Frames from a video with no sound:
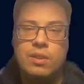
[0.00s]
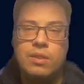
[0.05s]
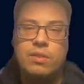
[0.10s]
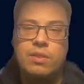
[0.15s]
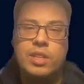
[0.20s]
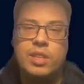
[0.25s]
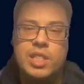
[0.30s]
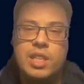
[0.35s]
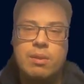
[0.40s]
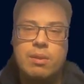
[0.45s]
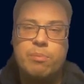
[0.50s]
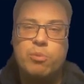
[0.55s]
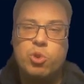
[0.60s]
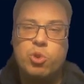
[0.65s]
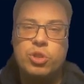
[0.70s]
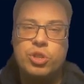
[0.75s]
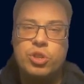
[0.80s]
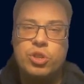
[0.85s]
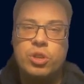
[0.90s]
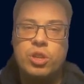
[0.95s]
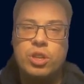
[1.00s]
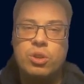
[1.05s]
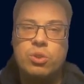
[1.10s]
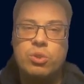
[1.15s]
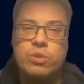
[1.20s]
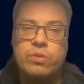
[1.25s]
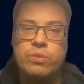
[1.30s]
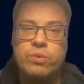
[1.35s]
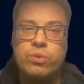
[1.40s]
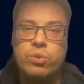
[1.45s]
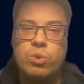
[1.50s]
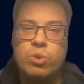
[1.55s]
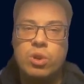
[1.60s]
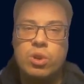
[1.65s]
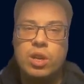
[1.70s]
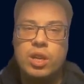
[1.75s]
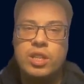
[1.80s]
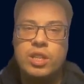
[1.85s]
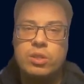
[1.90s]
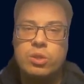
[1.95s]
The same approach you can use for
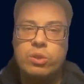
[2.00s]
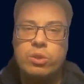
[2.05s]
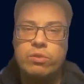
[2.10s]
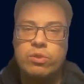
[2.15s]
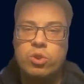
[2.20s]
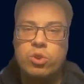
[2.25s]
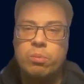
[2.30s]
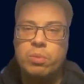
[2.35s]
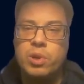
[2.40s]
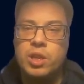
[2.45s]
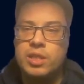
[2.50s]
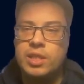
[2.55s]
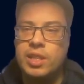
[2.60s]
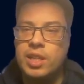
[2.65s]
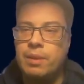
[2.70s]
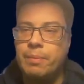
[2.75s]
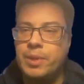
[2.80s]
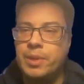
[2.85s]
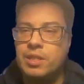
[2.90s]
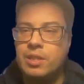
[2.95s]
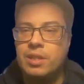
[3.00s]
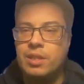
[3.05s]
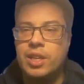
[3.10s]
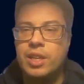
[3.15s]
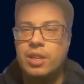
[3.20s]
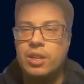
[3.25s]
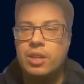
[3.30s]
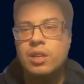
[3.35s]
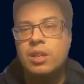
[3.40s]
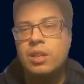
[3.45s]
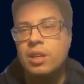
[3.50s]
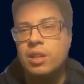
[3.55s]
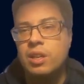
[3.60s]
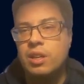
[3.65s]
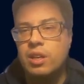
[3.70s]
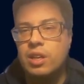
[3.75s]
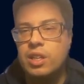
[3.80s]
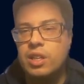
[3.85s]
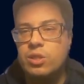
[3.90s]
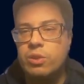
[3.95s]
list of complex elements like
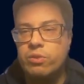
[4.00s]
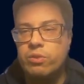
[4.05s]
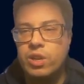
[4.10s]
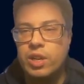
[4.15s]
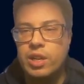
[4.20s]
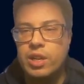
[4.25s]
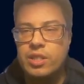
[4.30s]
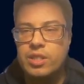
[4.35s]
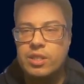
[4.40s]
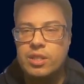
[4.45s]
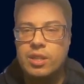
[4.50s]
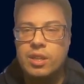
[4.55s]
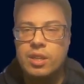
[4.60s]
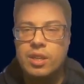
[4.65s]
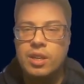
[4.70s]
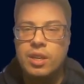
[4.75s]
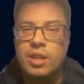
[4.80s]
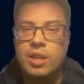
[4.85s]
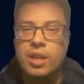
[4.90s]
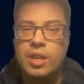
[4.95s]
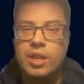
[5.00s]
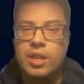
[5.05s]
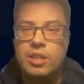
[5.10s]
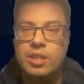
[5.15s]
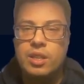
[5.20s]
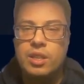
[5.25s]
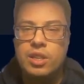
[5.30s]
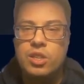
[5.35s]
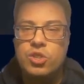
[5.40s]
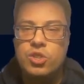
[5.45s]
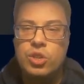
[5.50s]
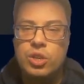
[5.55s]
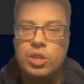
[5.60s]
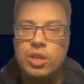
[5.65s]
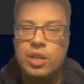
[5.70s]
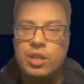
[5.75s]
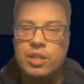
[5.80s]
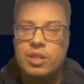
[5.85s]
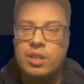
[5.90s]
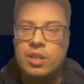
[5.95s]
list of cards, and each
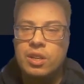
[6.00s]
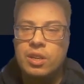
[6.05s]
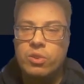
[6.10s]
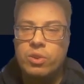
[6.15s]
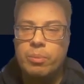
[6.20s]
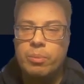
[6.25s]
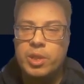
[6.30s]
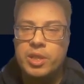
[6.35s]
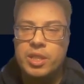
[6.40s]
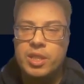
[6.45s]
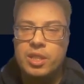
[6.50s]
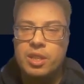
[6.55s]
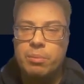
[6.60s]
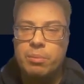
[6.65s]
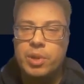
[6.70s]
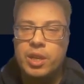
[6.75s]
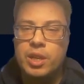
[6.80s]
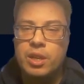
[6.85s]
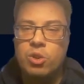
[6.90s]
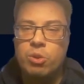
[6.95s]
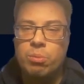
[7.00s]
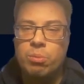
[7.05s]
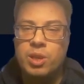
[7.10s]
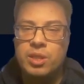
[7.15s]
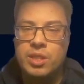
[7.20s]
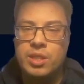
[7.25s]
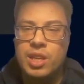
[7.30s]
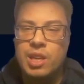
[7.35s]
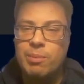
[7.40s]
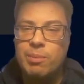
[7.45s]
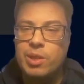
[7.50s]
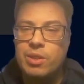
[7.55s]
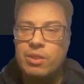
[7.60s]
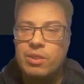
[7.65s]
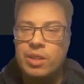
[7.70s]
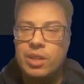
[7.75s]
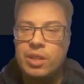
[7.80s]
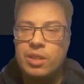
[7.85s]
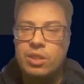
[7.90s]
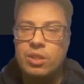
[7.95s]
card represented by a complex element
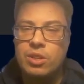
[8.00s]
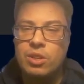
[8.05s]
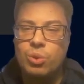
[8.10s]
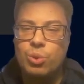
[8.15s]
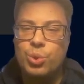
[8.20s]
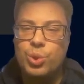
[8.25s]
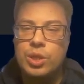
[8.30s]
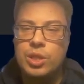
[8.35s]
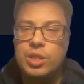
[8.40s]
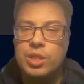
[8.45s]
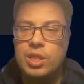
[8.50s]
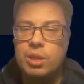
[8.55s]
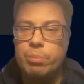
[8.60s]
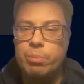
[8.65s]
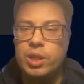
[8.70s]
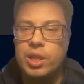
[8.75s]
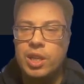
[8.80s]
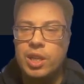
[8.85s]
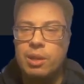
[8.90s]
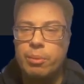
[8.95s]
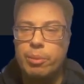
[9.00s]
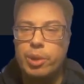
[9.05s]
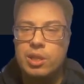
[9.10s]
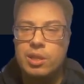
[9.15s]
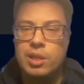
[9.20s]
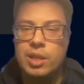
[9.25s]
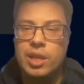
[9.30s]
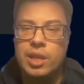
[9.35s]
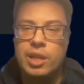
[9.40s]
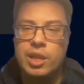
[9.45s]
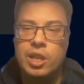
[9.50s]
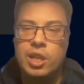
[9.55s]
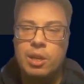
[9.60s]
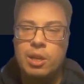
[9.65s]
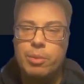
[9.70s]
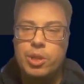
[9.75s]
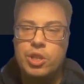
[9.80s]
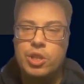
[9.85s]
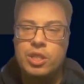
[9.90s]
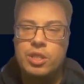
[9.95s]
that includes simple elements like
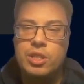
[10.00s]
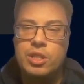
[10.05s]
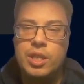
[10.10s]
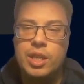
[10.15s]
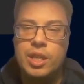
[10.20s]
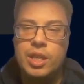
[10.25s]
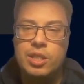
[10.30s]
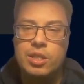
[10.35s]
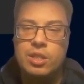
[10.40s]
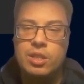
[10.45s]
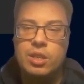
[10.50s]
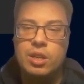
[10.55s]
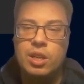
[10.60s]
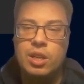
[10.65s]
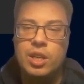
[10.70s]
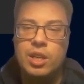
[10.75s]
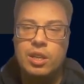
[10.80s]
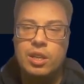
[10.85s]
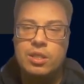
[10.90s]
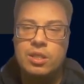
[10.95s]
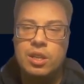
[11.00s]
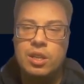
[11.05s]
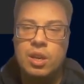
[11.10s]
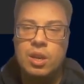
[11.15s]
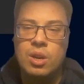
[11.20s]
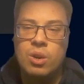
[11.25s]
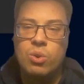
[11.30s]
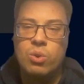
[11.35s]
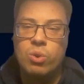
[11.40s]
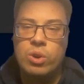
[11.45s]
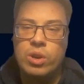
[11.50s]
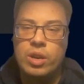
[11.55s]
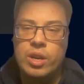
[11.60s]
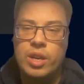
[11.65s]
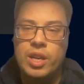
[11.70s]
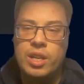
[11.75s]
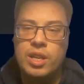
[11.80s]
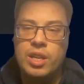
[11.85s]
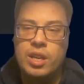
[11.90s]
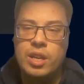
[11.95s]
images, text, links, or
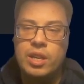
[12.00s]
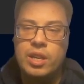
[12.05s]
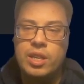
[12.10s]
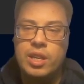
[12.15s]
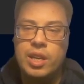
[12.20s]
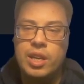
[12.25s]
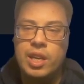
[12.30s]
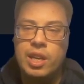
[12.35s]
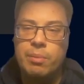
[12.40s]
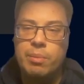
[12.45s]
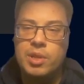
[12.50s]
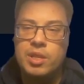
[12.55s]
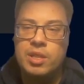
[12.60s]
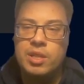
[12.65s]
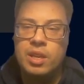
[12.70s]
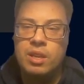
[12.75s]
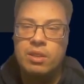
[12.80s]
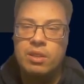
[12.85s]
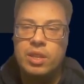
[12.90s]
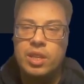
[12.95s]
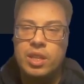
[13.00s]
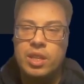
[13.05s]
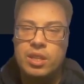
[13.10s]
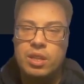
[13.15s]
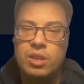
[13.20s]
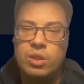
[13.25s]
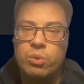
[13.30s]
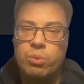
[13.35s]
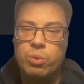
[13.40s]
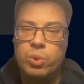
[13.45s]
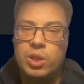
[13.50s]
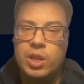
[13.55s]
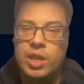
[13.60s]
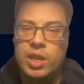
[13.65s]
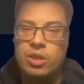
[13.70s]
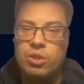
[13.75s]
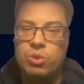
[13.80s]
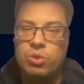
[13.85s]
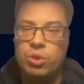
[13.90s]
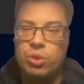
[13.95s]
any other elements that you would
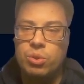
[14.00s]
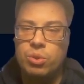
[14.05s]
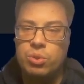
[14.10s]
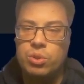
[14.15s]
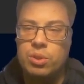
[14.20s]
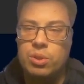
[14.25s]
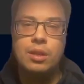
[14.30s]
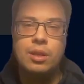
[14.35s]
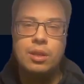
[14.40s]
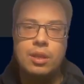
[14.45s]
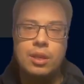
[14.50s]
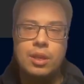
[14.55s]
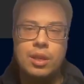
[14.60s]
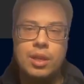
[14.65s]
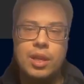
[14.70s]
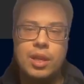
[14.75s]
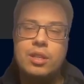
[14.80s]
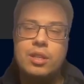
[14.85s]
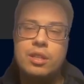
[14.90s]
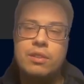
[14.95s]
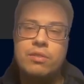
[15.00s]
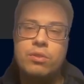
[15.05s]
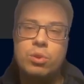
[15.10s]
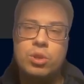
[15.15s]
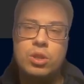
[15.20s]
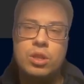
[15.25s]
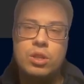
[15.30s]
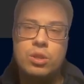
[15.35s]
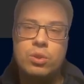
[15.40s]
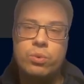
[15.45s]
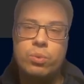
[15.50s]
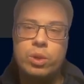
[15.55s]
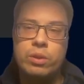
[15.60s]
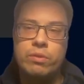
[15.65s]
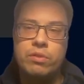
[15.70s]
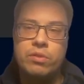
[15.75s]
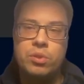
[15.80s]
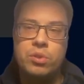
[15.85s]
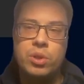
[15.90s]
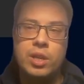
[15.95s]
like to use. And if you need to work
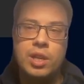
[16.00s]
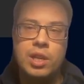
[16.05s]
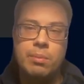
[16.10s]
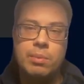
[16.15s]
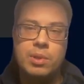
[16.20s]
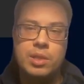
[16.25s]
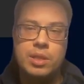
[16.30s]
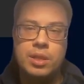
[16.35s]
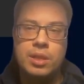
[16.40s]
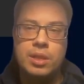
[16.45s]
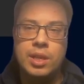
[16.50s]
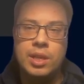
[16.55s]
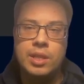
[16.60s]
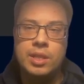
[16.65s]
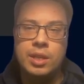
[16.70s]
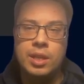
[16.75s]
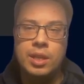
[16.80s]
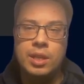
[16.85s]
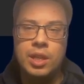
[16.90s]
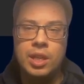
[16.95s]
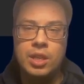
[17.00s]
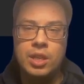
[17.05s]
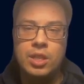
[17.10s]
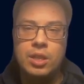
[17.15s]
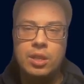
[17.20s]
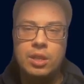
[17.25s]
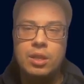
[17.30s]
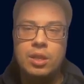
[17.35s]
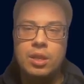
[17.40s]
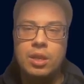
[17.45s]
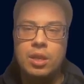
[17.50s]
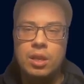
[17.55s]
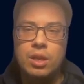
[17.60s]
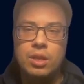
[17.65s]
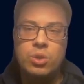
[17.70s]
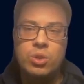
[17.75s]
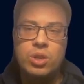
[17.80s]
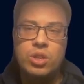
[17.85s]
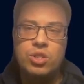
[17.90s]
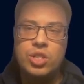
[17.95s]
with your elements as a data,
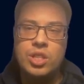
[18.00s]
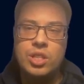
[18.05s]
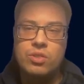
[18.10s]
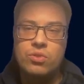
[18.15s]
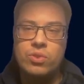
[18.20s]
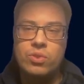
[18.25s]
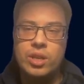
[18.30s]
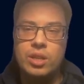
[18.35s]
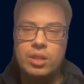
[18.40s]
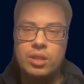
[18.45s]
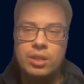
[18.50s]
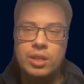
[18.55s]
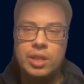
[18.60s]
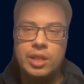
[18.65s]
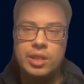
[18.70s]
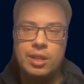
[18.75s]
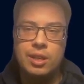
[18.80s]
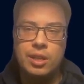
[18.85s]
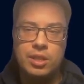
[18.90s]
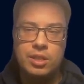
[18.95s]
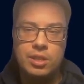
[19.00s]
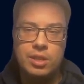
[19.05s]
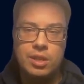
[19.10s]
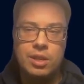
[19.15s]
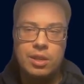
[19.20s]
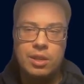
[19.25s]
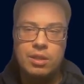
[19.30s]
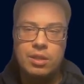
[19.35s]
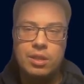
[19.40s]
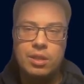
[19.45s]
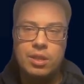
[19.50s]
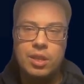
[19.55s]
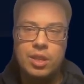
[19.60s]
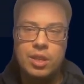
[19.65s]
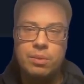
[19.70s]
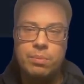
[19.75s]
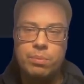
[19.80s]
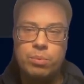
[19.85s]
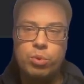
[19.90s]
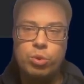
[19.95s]
you can just write data list card
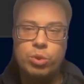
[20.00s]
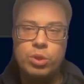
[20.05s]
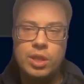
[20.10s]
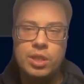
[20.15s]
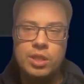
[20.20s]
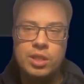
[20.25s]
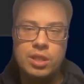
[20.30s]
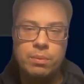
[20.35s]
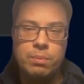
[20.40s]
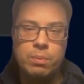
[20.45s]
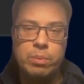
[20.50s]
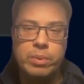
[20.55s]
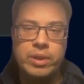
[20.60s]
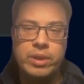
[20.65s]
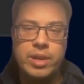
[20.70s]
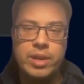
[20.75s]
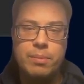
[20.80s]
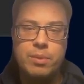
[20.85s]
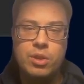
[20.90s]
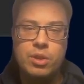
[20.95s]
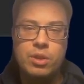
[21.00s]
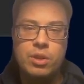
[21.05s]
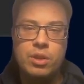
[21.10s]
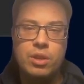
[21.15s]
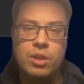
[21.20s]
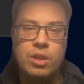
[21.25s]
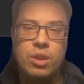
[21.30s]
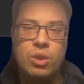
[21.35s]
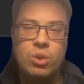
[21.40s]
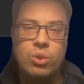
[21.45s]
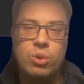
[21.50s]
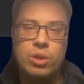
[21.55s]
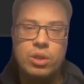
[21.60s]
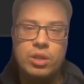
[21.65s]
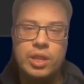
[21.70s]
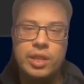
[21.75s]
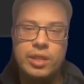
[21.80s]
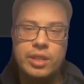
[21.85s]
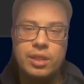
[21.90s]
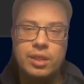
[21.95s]
and put as input parameter your
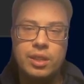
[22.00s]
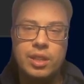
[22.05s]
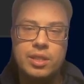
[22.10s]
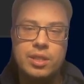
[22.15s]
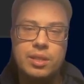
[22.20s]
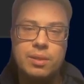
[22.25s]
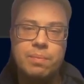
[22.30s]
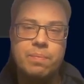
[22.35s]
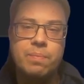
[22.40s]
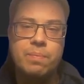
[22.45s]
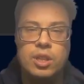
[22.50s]
data class.